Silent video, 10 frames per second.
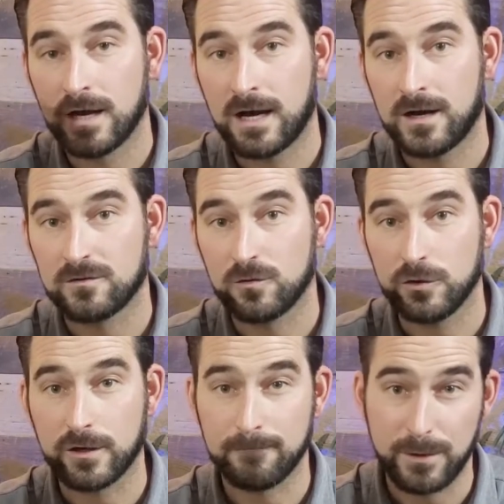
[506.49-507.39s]
Uh, so
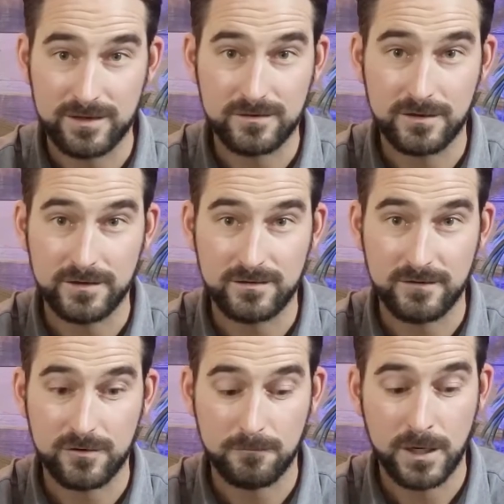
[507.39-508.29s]
you can basically
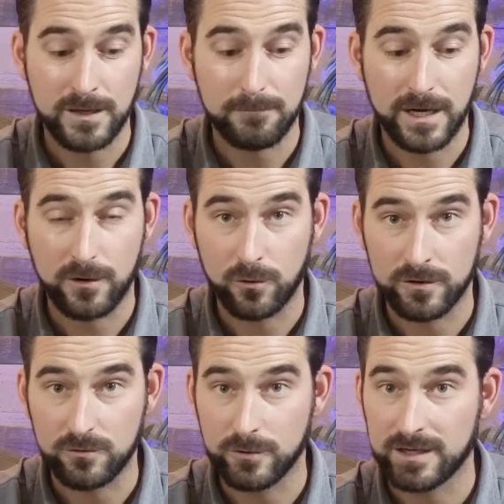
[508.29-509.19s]
save some money by going
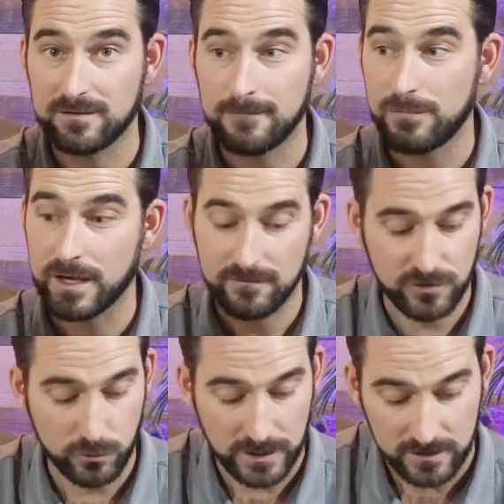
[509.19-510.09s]
and doing that. Same thing if
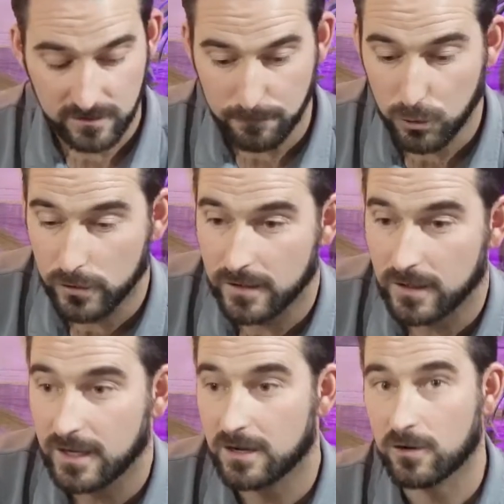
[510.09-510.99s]
you need to put
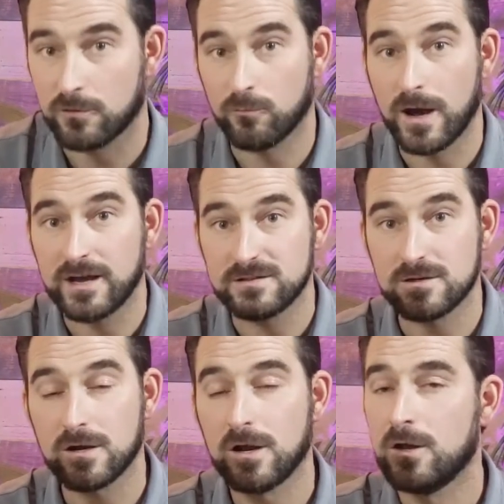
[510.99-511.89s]
it on a
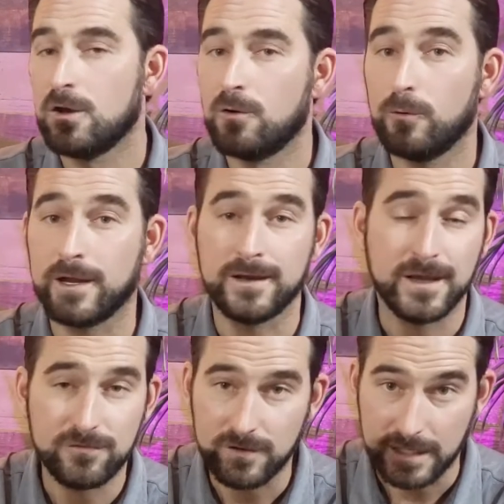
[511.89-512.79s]
riser, we can
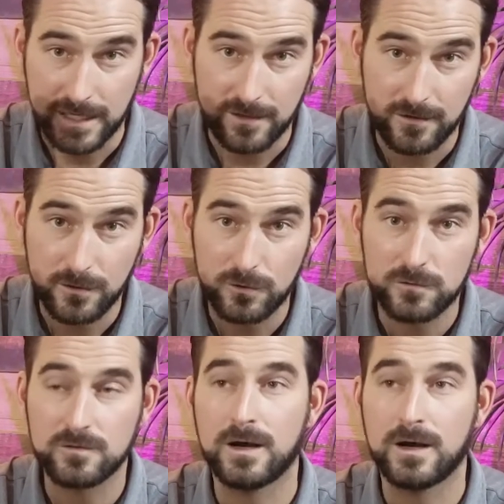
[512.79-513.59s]
definitely get you those.